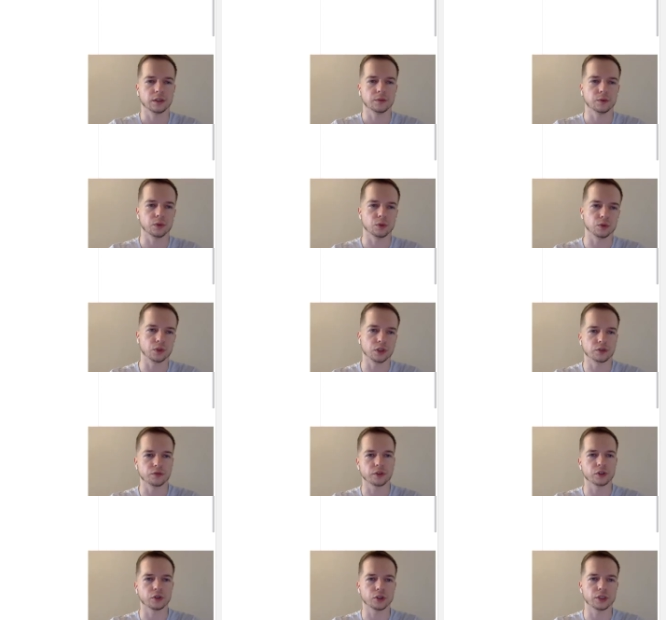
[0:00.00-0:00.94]
If we would
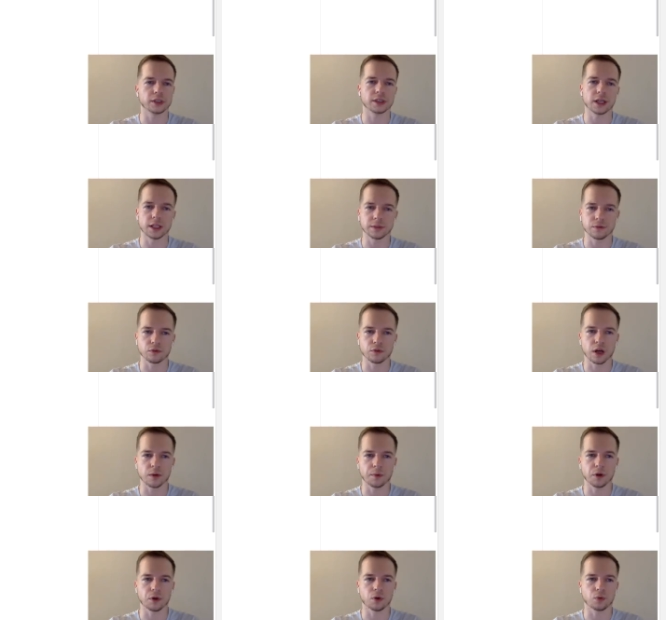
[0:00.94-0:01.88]
introduce a size
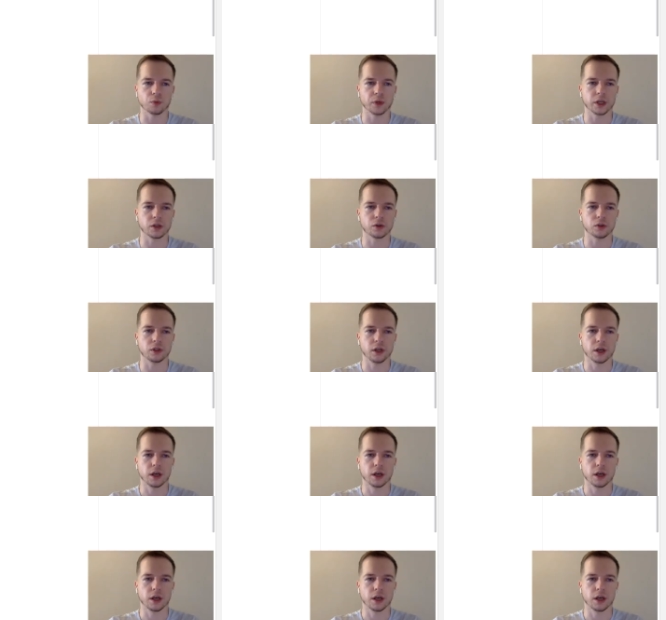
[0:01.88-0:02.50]
variable, we could